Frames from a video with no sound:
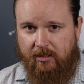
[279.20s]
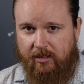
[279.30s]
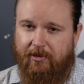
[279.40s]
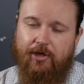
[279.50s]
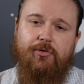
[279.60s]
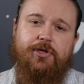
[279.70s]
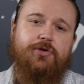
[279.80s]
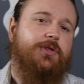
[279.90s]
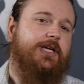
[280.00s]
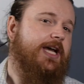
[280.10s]
Let me know what
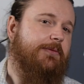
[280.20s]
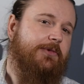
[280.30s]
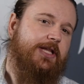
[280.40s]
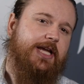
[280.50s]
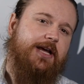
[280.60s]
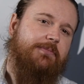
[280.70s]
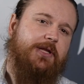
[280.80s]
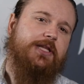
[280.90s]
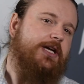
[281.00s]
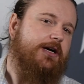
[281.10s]
you think happened to the cap
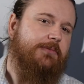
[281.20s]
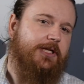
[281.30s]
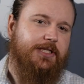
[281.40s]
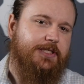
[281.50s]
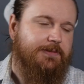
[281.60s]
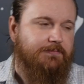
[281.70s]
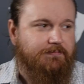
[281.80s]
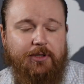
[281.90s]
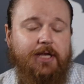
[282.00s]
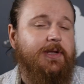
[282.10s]
in the comments.
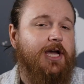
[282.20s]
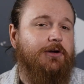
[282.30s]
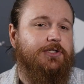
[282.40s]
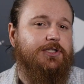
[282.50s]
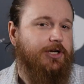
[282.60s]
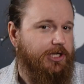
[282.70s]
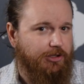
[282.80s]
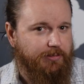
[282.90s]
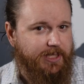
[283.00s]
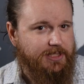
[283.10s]
Play me out,
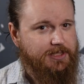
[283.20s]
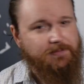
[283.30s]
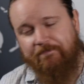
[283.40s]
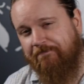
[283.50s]
Starkiller Base.